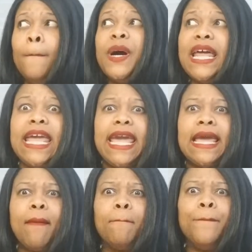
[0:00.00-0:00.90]
But
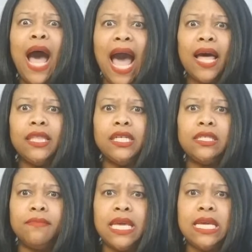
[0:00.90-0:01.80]
it
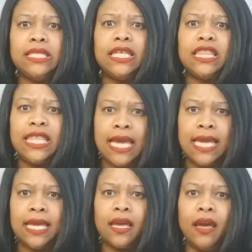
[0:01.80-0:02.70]
bothers me to
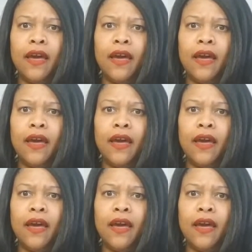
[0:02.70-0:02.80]
think